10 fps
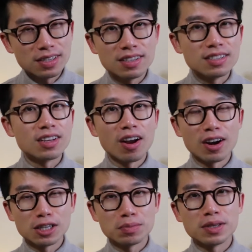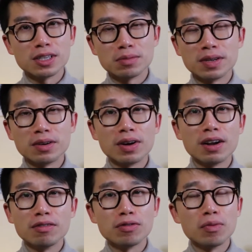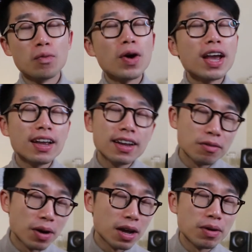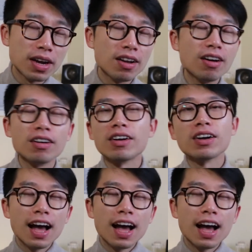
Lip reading: since the RRSP has been around for way, way, way longer.